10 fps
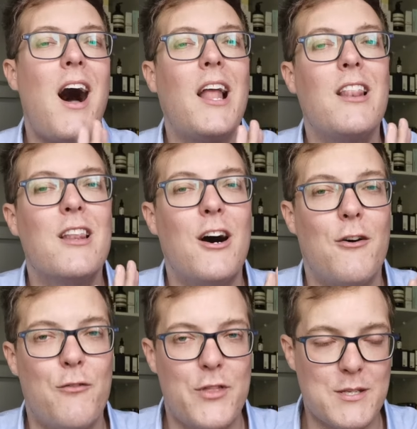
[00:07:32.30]
I
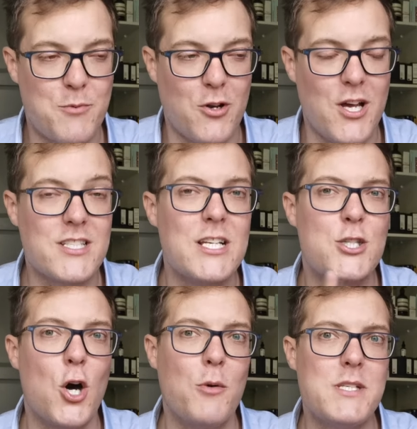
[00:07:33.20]
love this product.
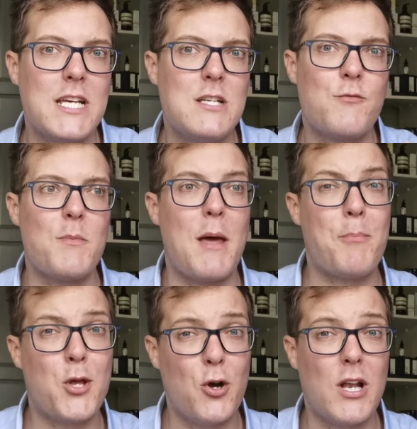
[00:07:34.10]
It's the updated from their
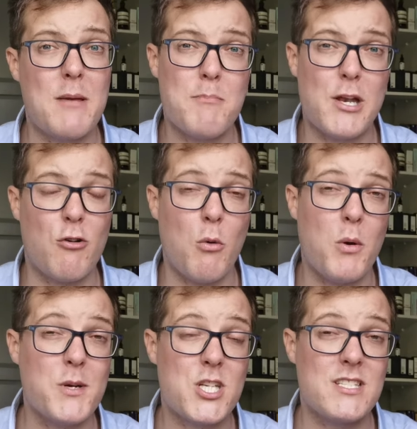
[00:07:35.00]
Pure Lit Mineral
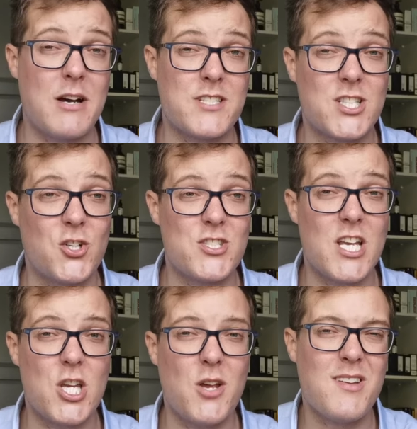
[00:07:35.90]
one, which is now
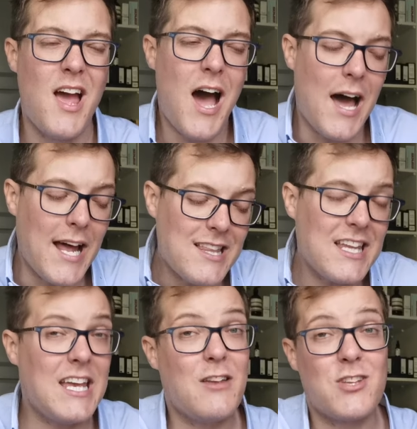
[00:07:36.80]
discontinued, and I
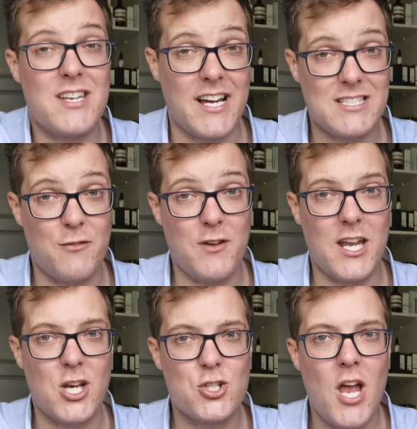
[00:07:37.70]
think it gives a nicer
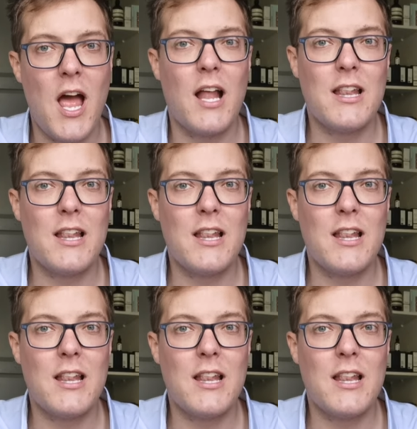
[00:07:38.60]
finish.